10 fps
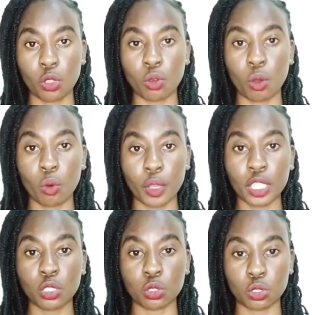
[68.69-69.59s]
You're
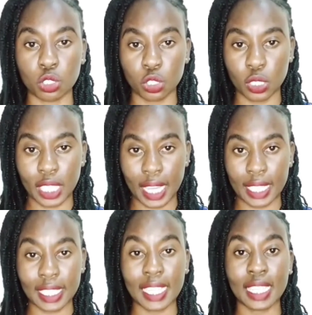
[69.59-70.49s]
going to switch your
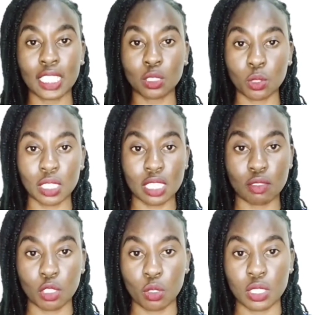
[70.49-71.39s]
diet, and that is what
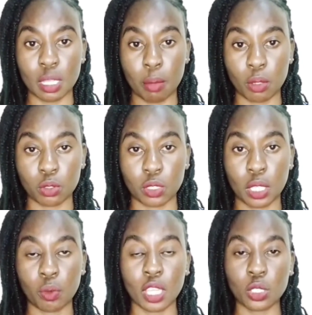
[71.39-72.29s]
this video is about
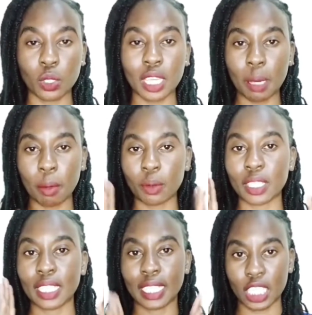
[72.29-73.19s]
today. We are talking
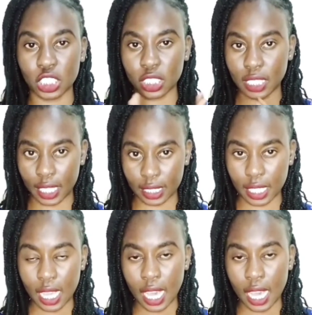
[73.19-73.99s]
about the DASH diet.